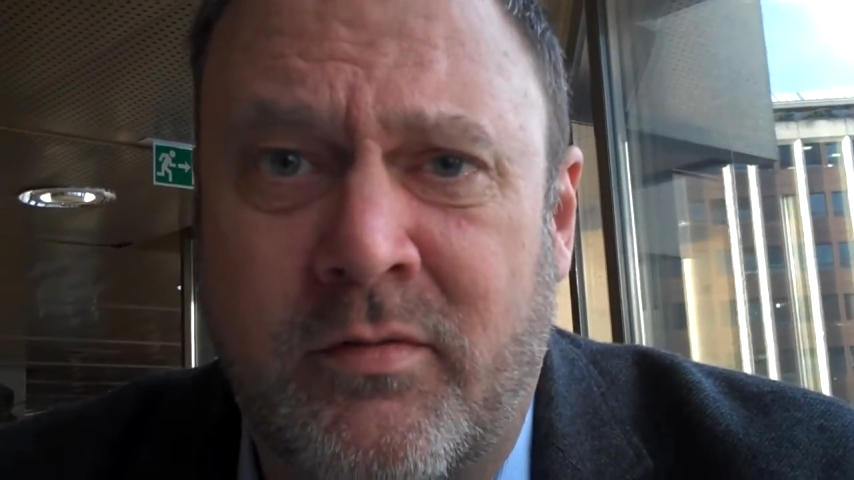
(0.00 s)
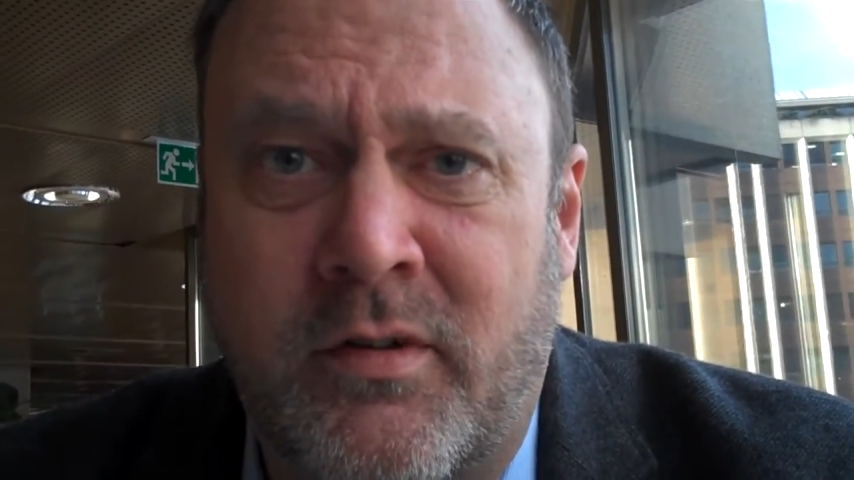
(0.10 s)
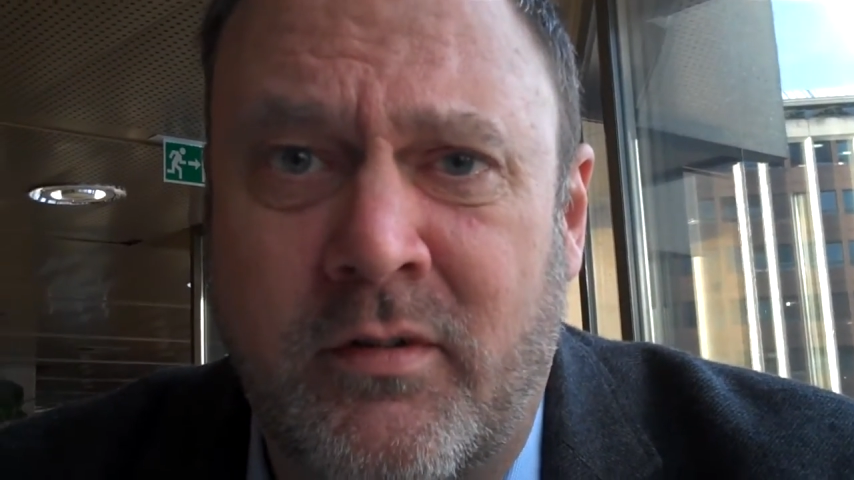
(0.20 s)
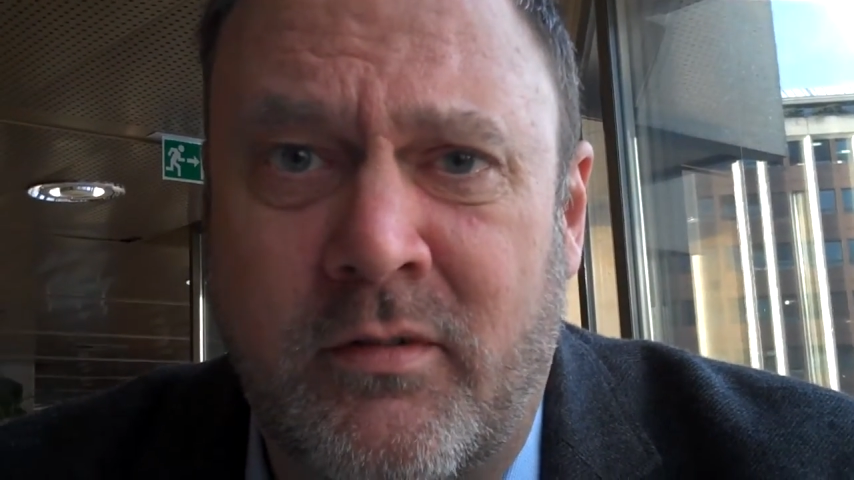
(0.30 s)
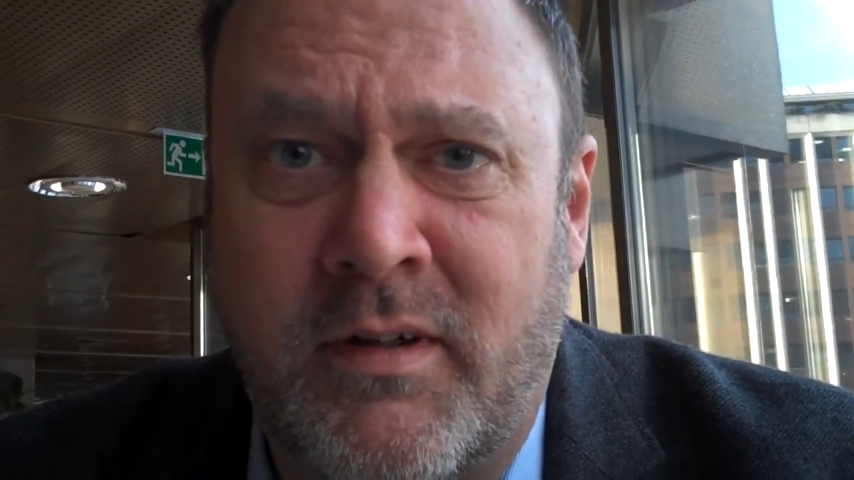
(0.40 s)

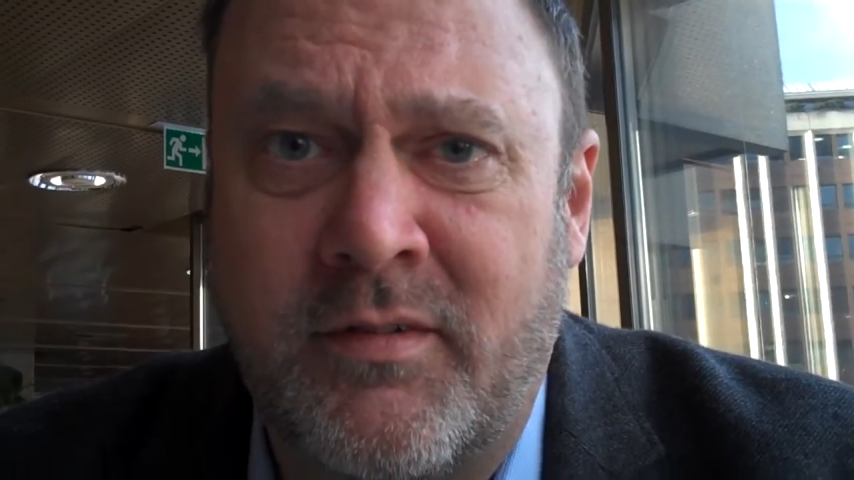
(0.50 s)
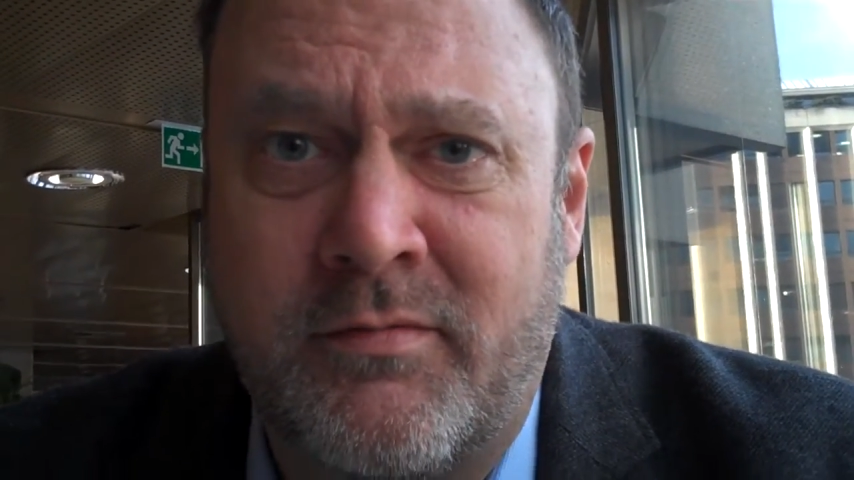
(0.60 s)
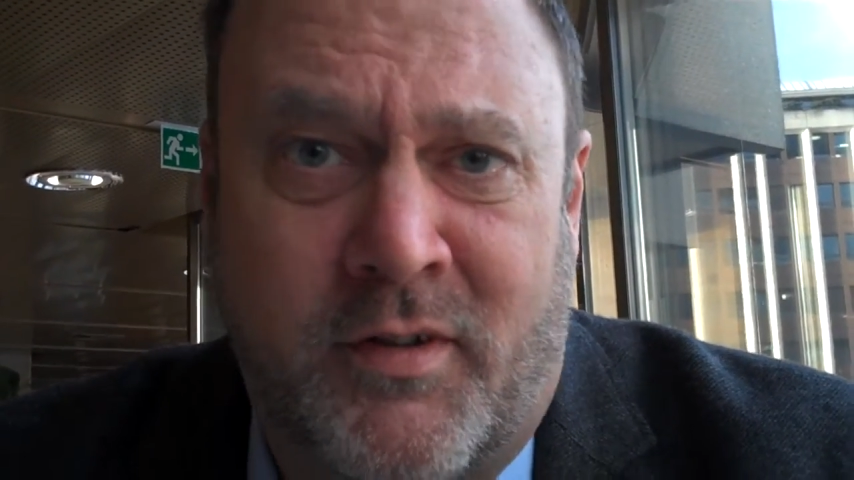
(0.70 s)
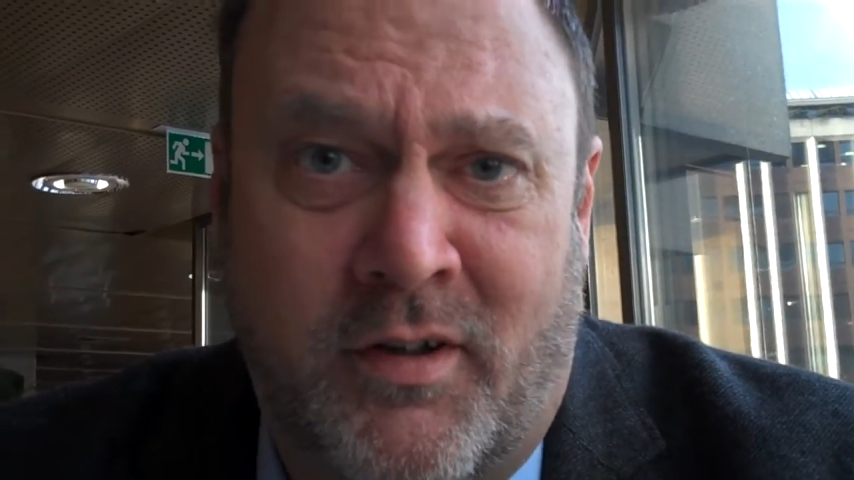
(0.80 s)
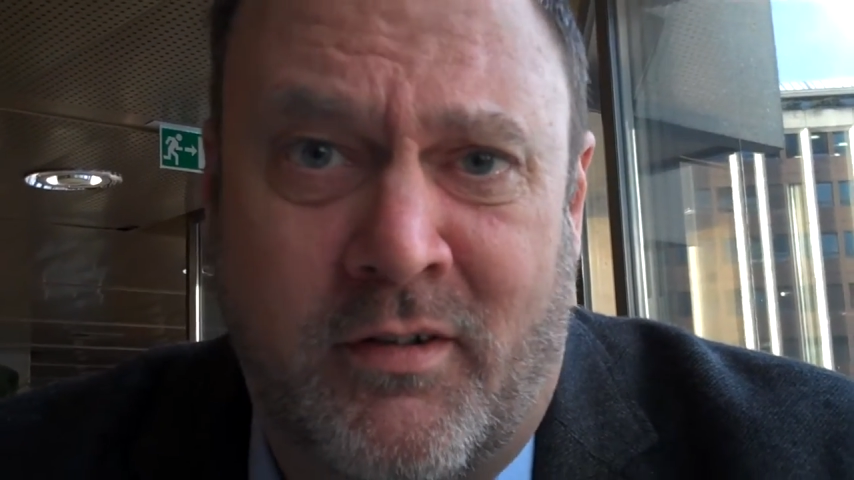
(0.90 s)

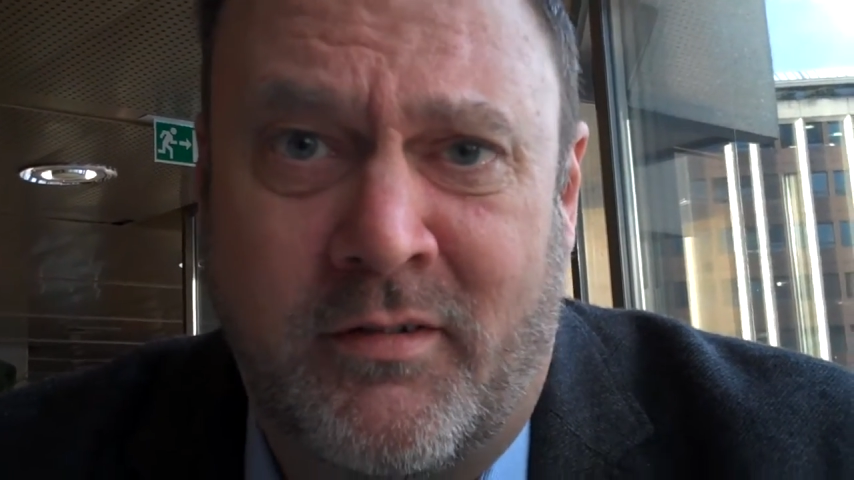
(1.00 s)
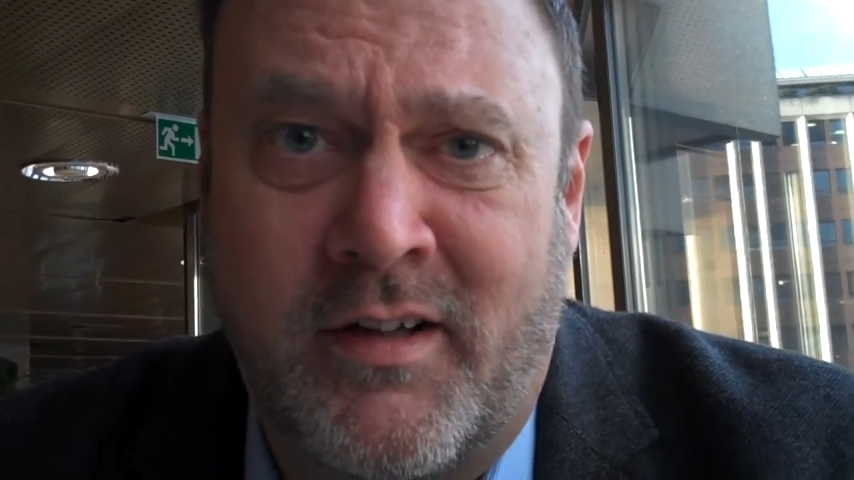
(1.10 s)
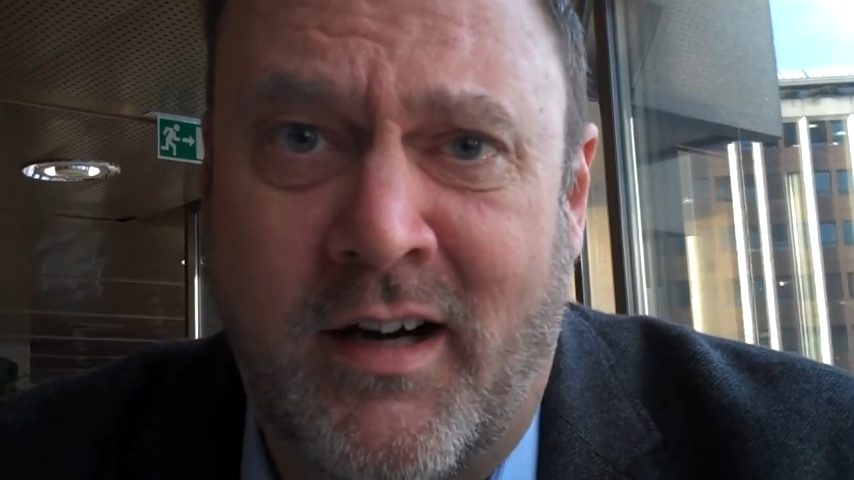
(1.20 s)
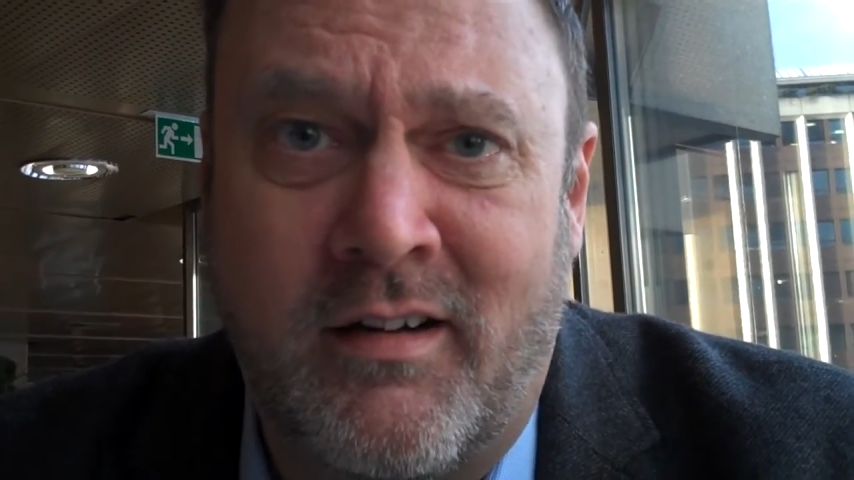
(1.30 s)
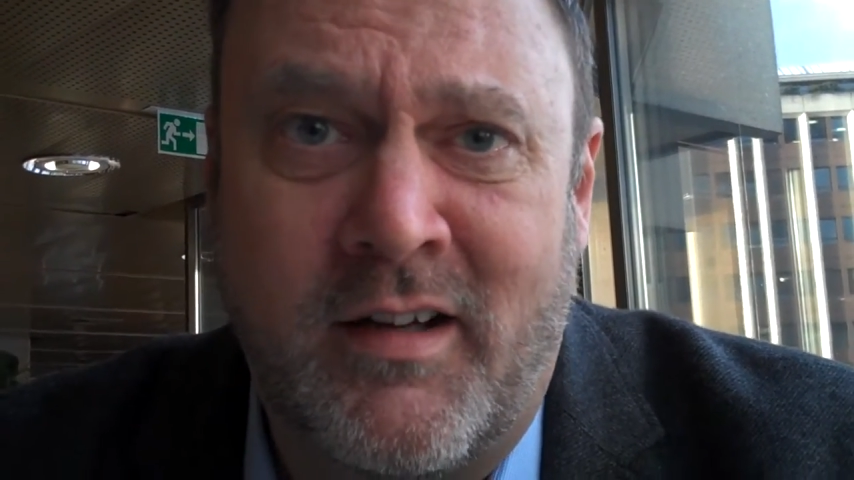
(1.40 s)
for your
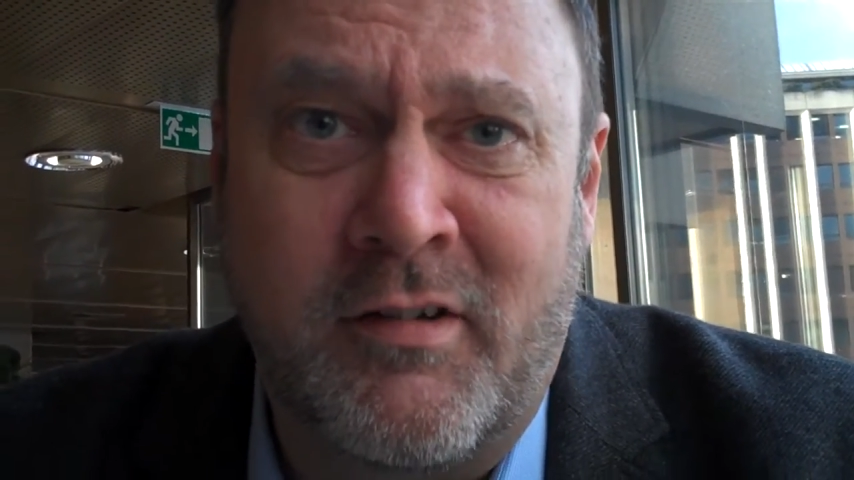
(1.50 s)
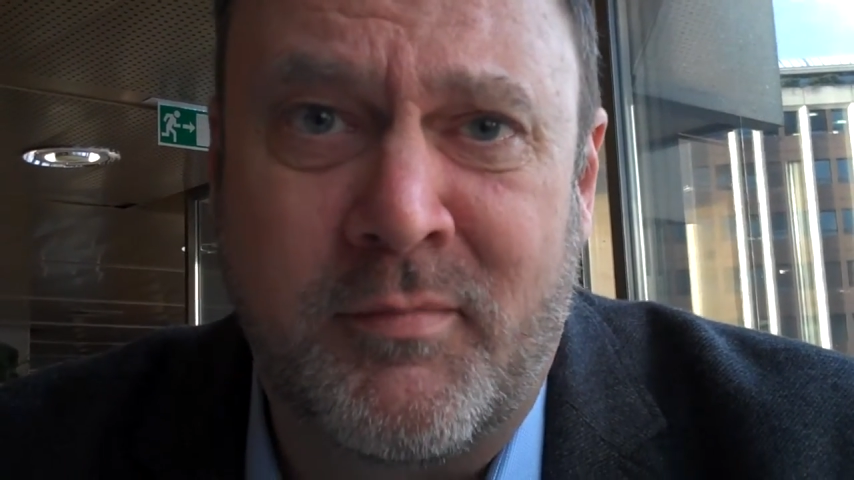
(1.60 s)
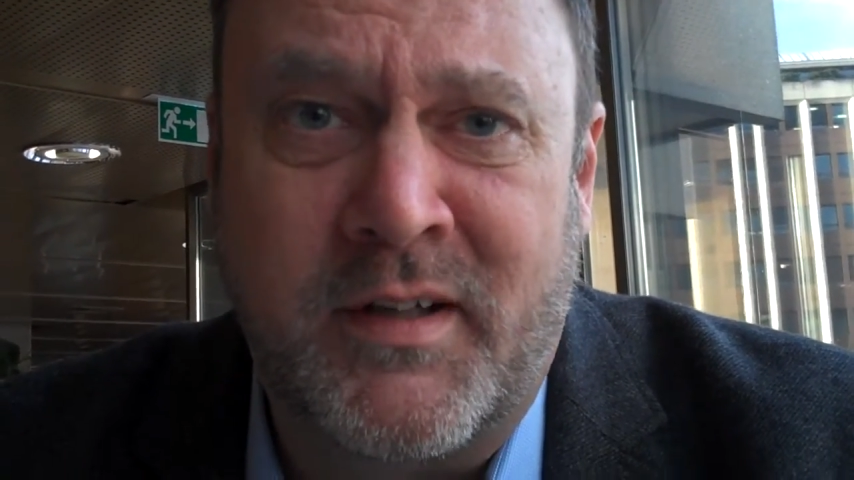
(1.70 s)
entire life,